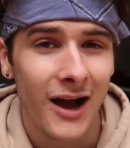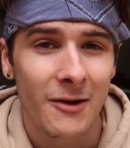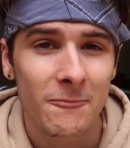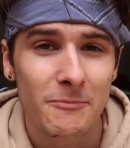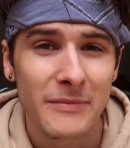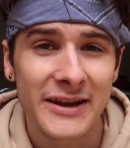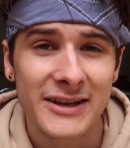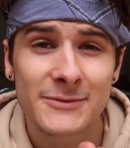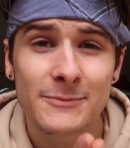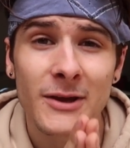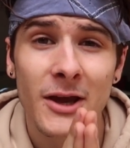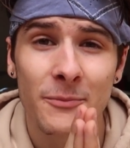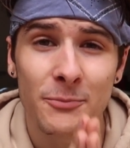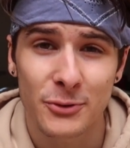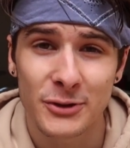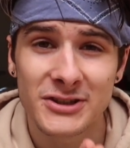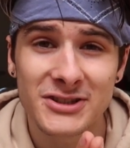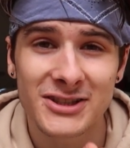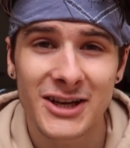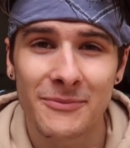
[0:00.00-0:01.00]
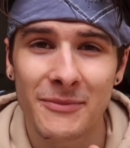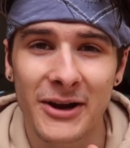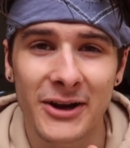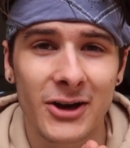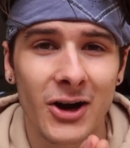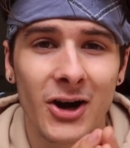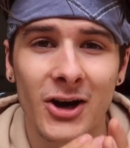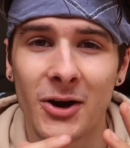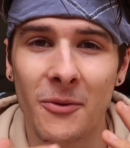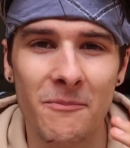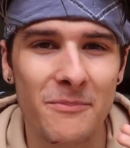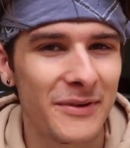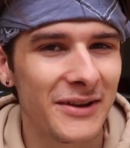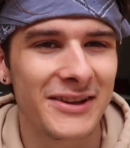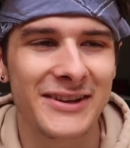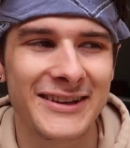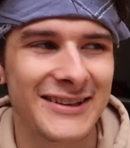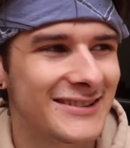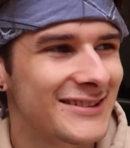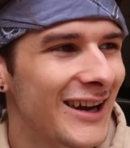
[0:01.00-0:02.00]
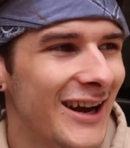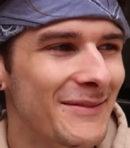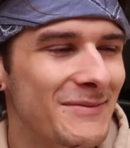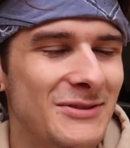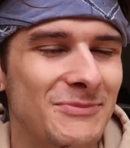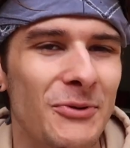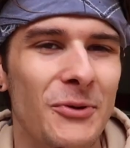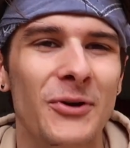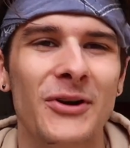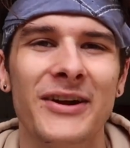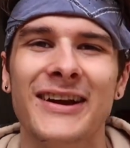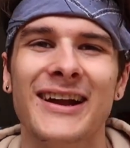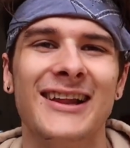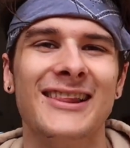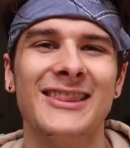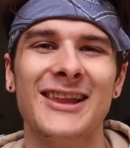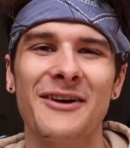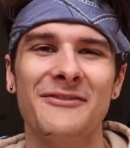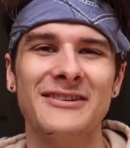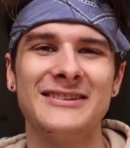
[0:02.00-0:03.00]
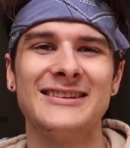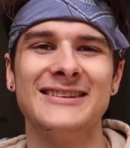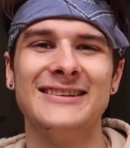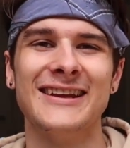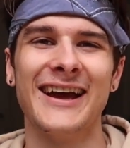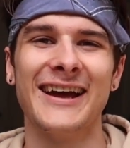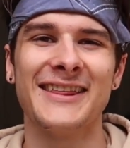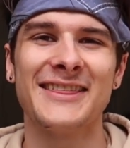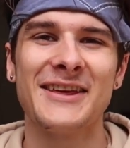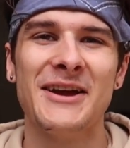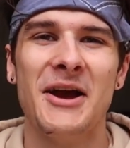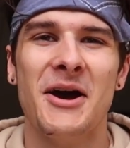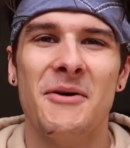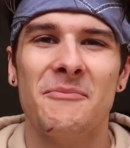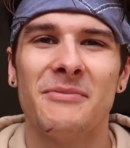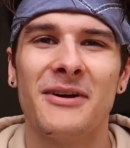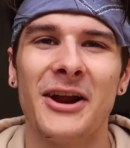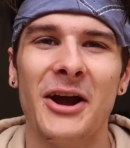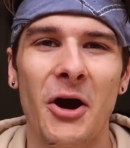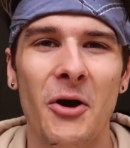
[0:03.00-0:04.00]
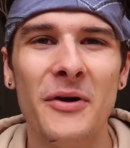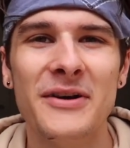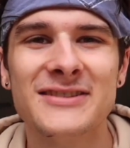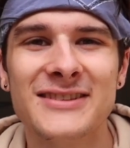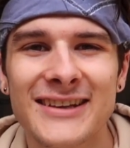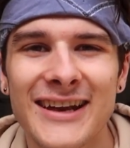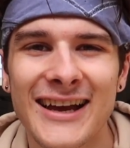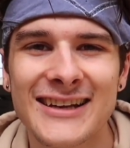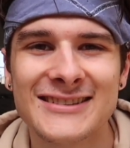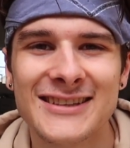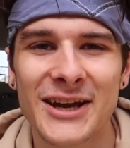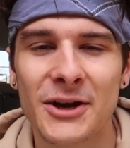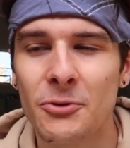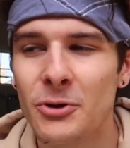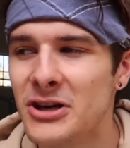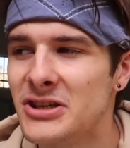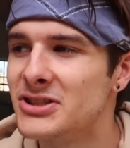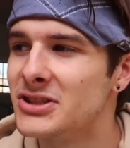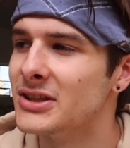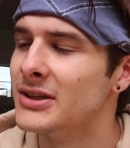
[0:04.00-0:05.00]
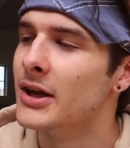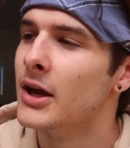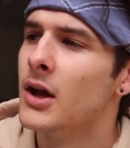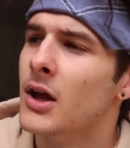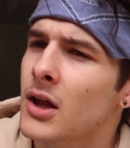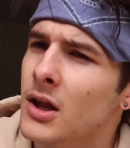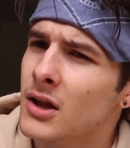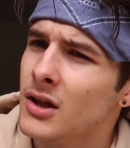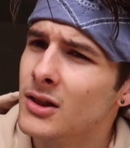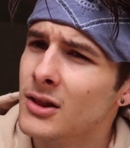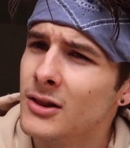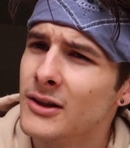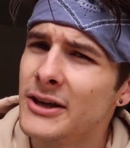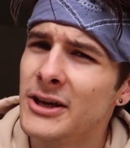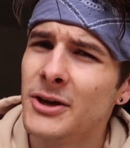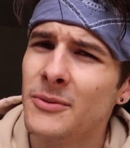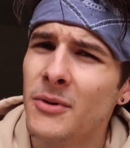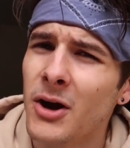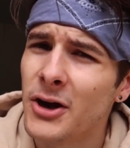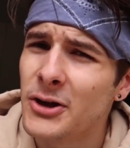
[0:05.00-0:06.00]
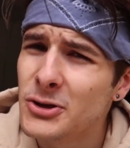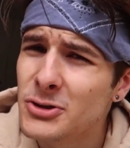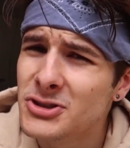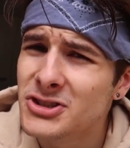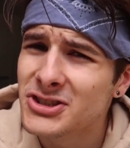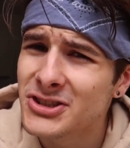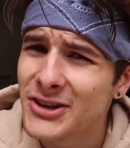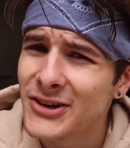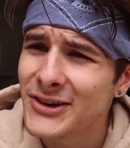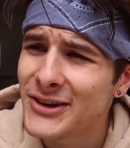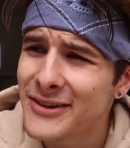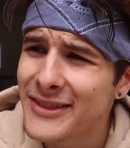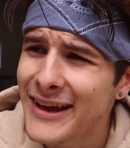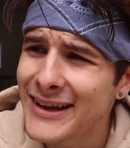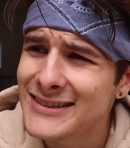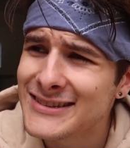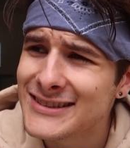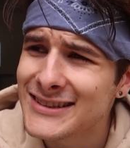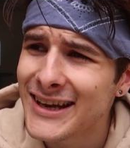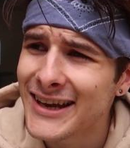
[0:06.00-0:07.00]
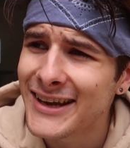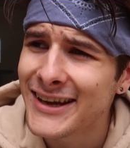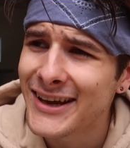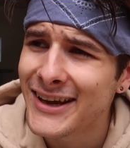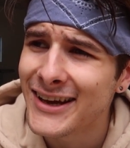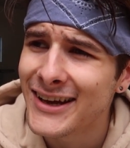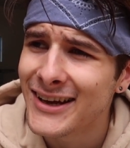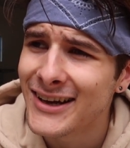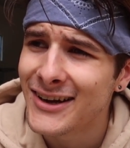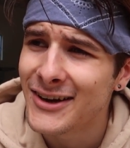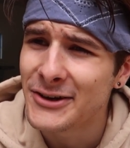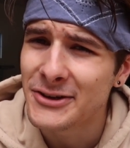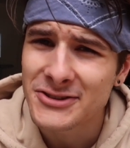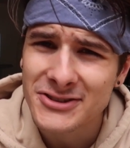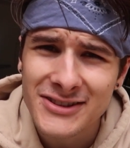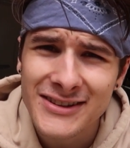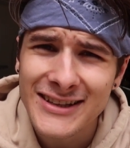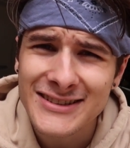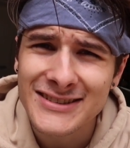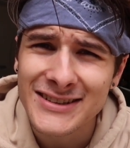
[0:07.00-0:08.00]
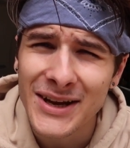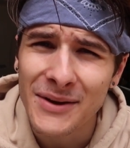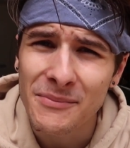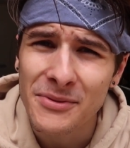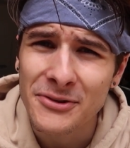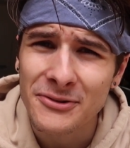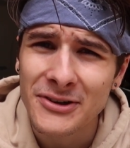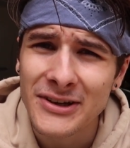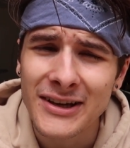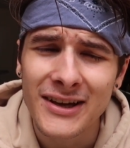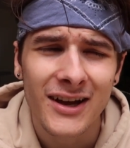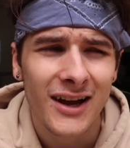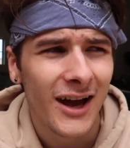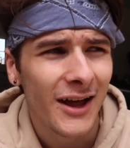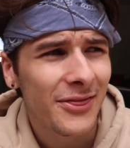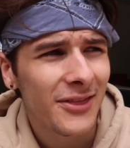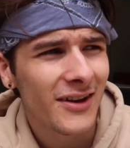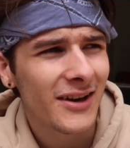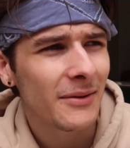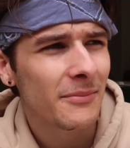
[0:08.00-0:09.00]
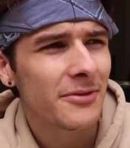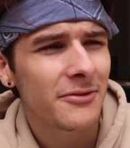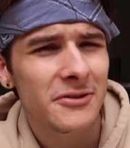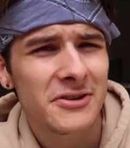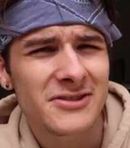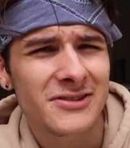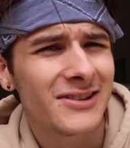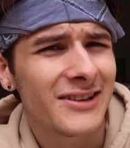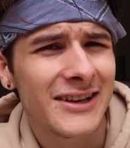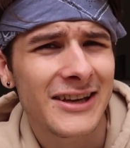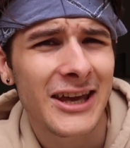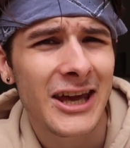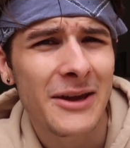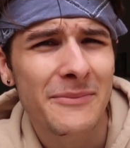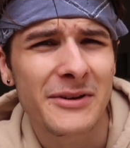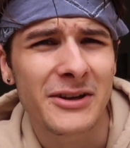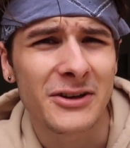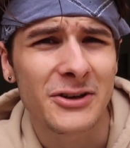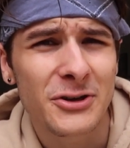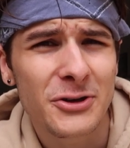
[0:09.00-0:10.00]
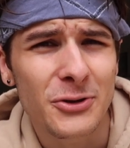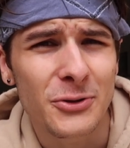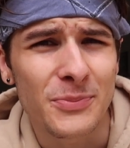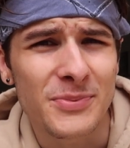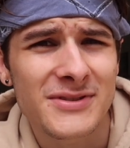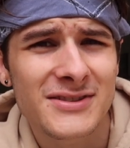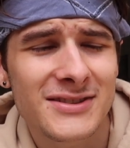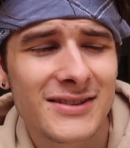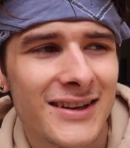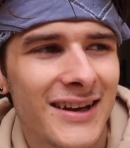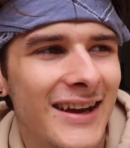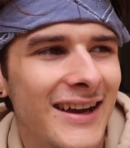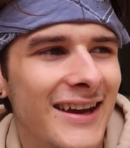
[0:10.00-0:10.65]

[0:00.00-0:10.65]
makes me appreciate my car a million times more, and I love it to death. But I always get asked that question, Liam, are you sure that's an M3? I thought M3s only came in coupes.